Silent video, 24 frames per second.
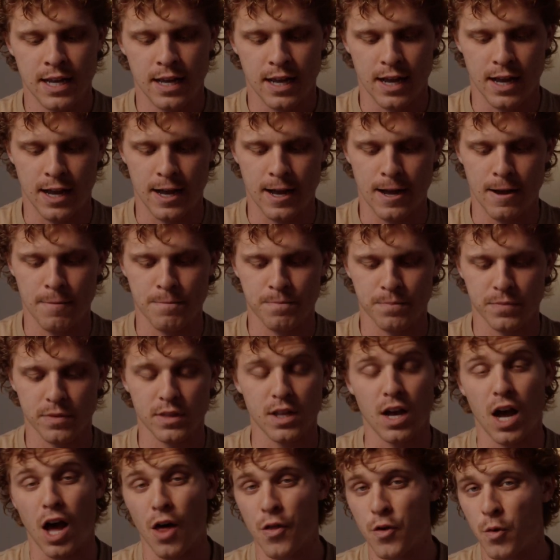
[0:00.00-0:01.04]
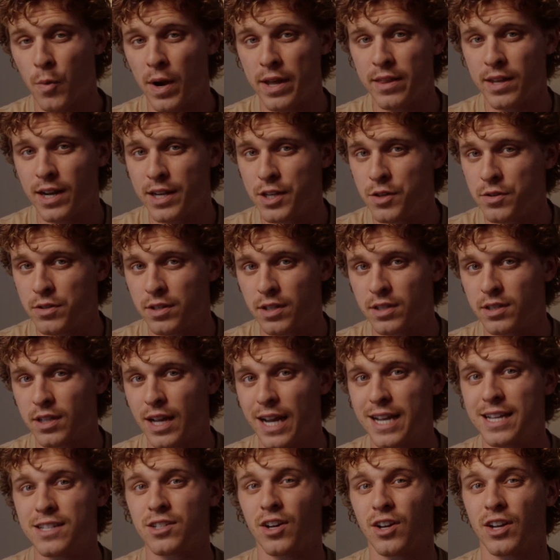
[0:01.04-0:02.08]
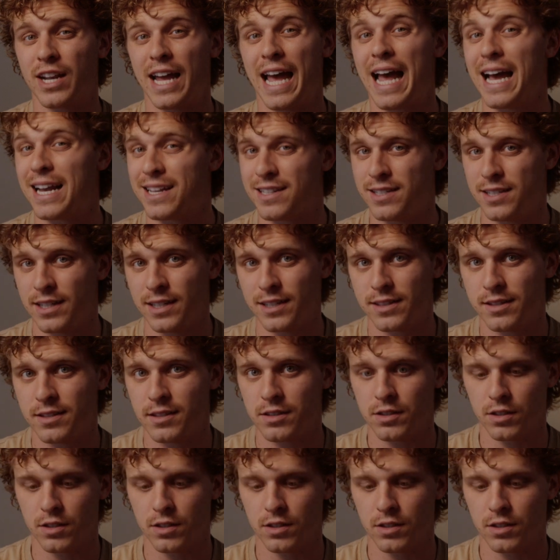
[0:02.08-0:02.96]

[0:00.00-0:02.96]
Um, the other way that I use this light is on exits.